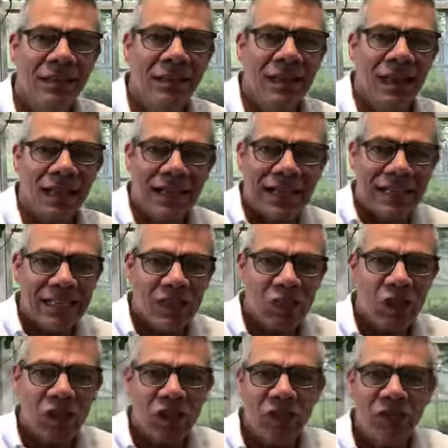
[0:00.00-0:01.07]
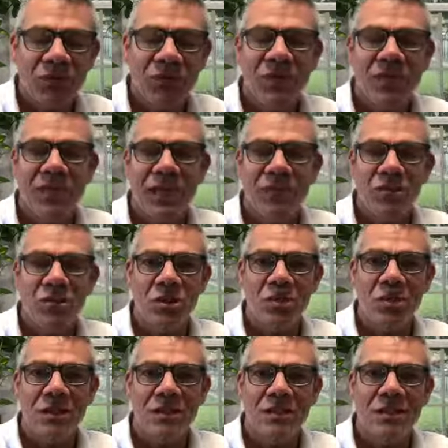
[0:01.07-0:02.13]
I got to shift the energy
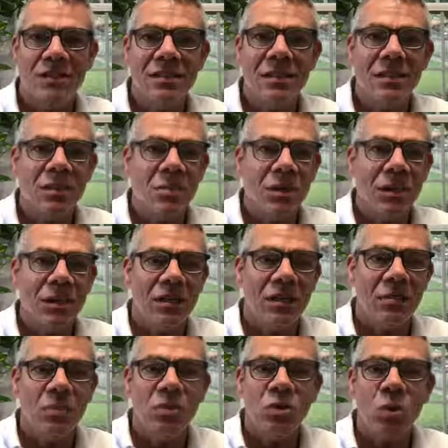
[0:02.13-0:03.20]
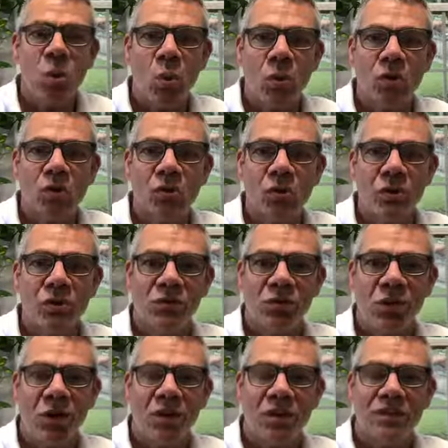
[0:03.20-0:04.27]
because it's going to be torturous for
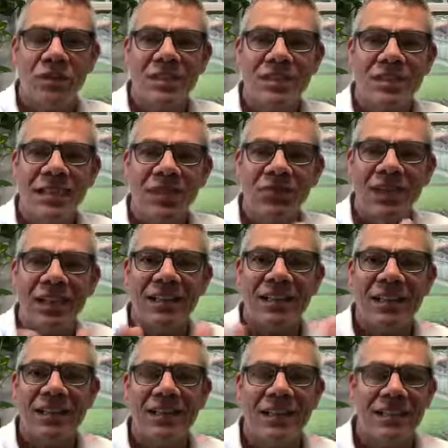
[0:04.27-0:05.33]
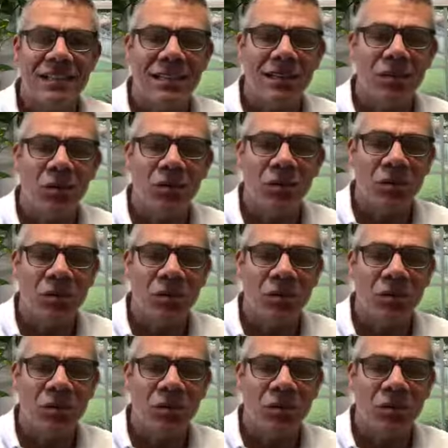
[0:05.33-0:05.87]
all of us if I let that take over.